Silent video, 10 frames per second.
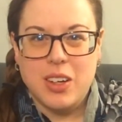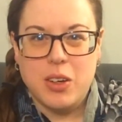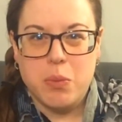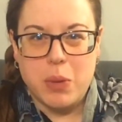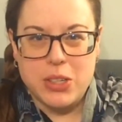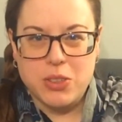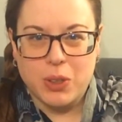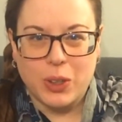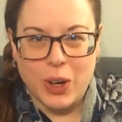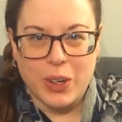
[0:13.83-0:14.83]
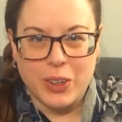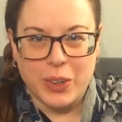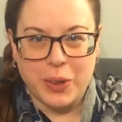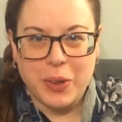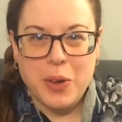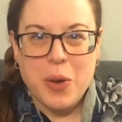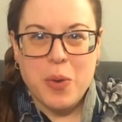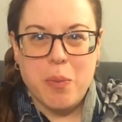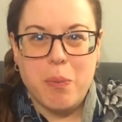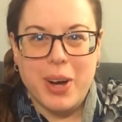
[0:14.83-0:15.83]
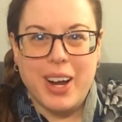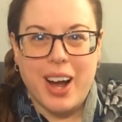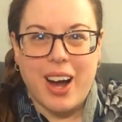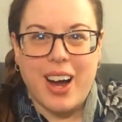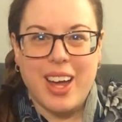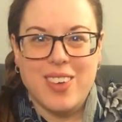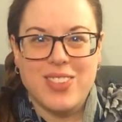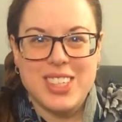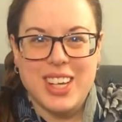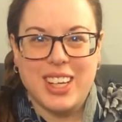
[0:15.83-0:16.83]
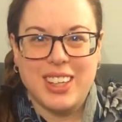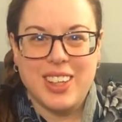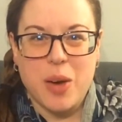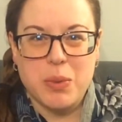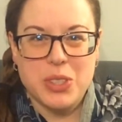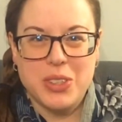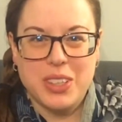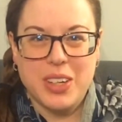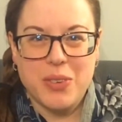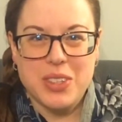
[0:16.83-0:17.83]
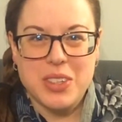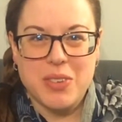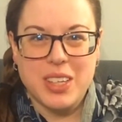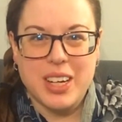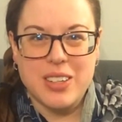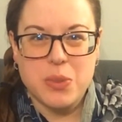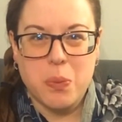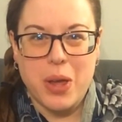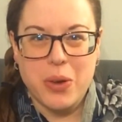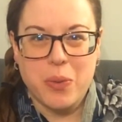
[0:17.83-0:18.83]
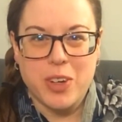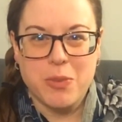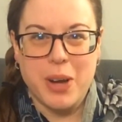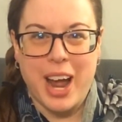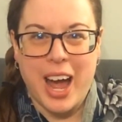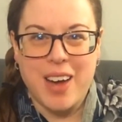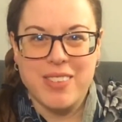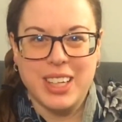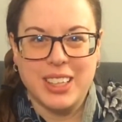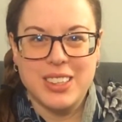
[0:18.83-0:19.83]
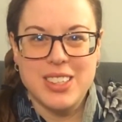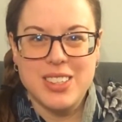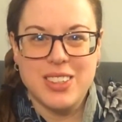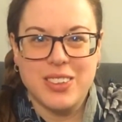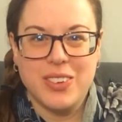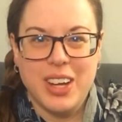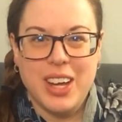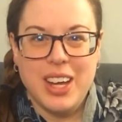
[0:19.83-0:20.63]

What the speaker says: much of a gardener, but I have been taking the opportunity with some of the nice weather we've been having to